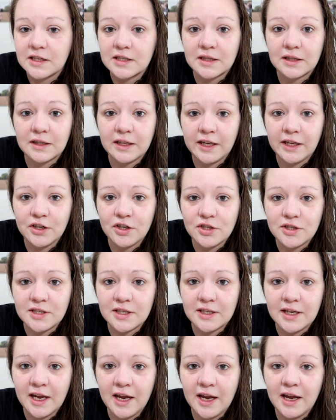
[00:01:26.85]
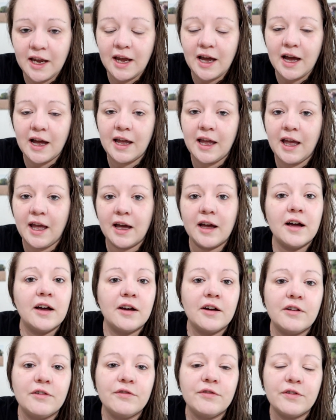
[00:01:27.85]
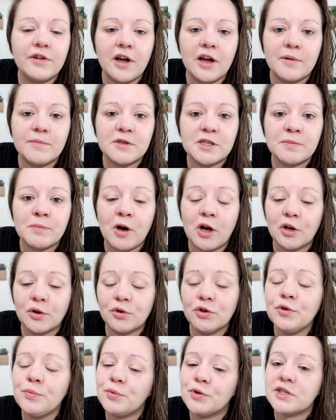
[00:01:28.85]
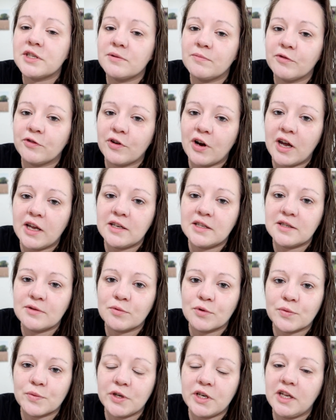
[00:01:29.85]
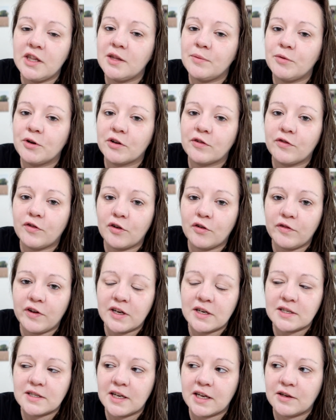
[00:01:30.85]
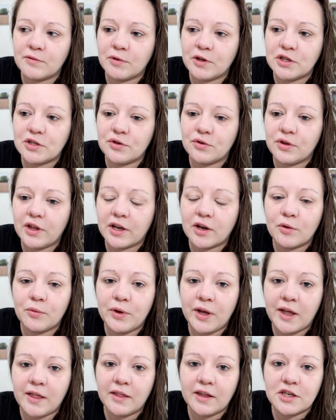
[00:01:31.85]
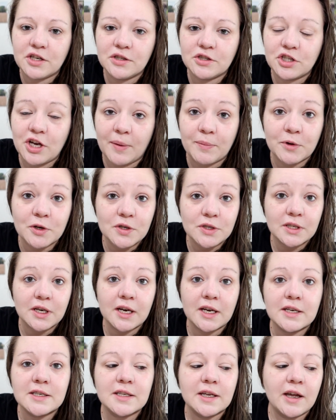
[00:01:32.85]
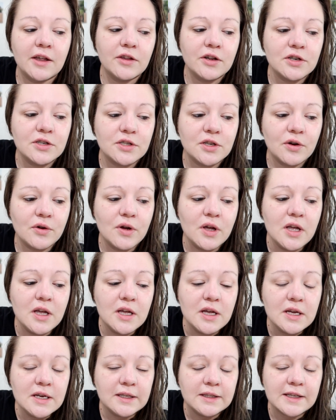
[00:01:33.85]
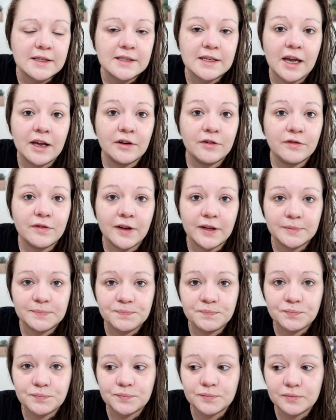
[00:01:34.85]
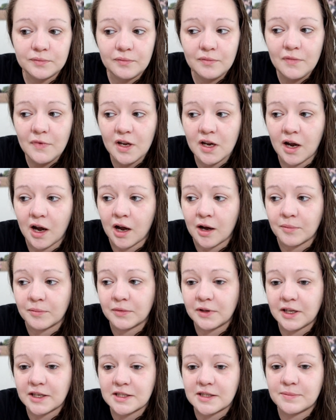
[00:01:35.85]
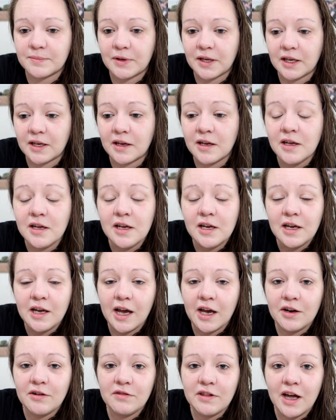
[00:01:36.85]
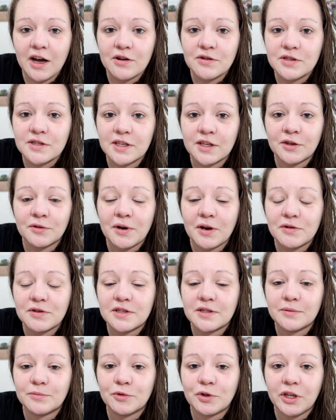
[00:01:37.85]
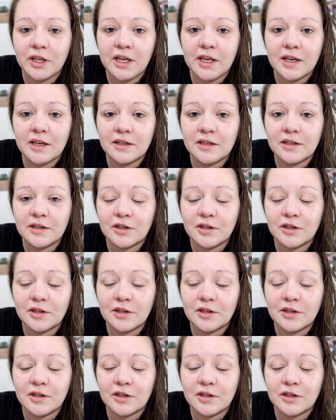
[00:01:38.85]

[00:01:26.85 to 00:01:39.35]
Later today, I have a um, small group with some friends. We're reading the book Fervent and we do like a weekly chapter study together. So that's kind of fun. Um, gets me out of the house and around some really